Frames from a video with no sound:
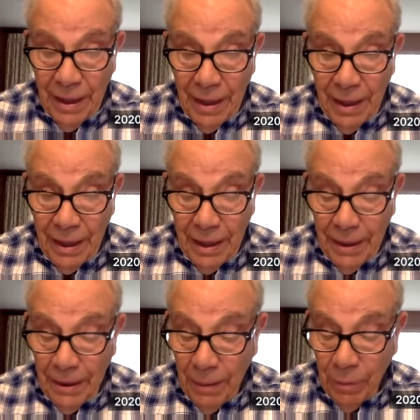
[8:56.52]

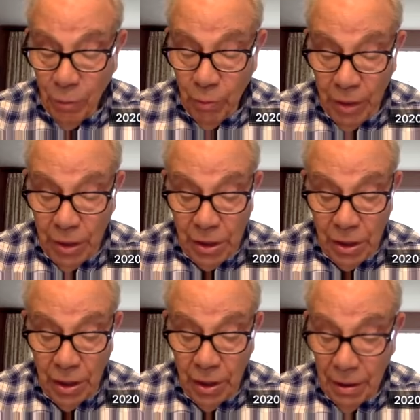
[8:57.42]
I'm
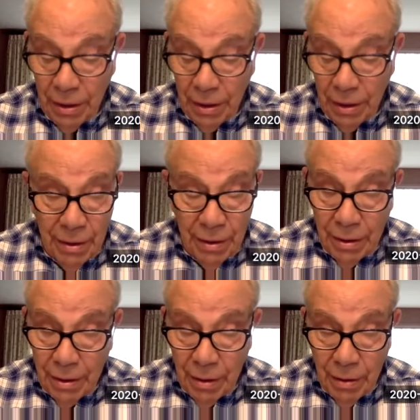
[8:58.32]
tremendously
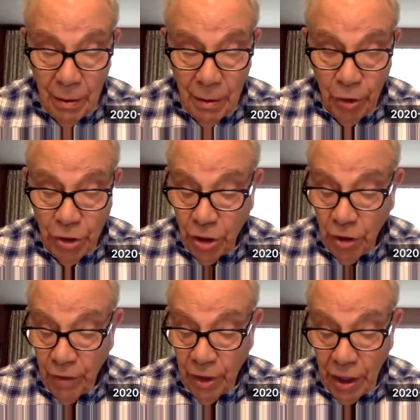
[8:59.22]

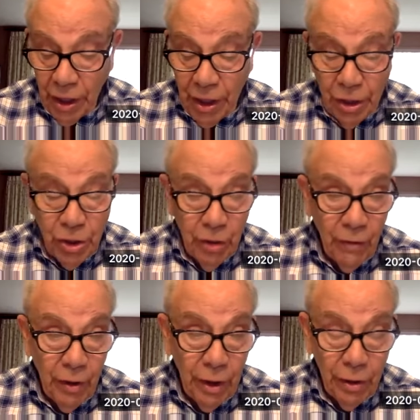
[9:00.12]
appreciative of the dedication of
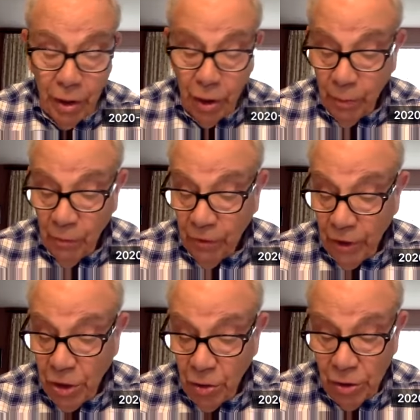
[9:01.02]
our healthcare
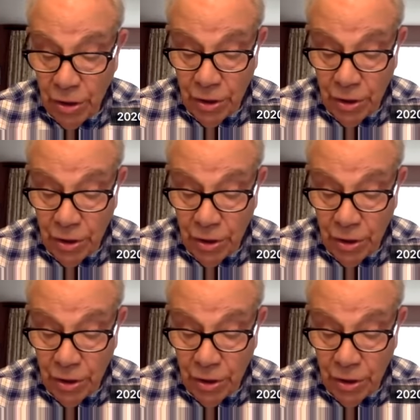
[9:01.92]
professionals and